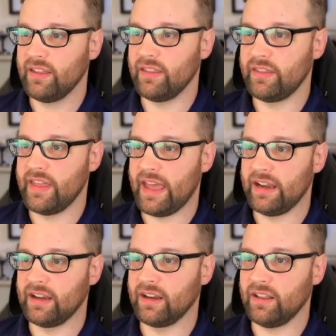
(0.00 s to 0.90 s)

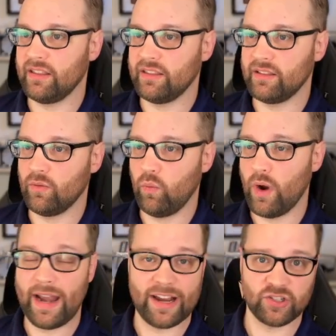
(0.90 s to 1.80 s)
then white
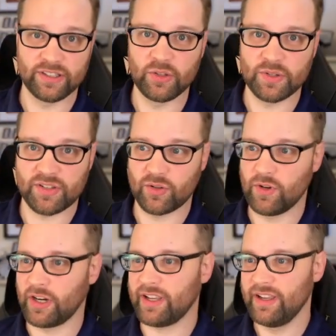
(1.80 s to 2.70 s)
actually loses their
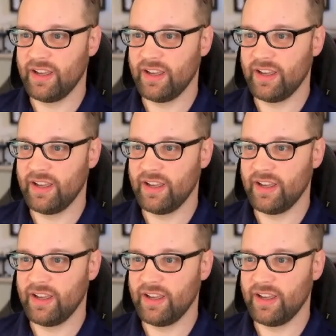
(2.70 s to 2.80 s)
rook.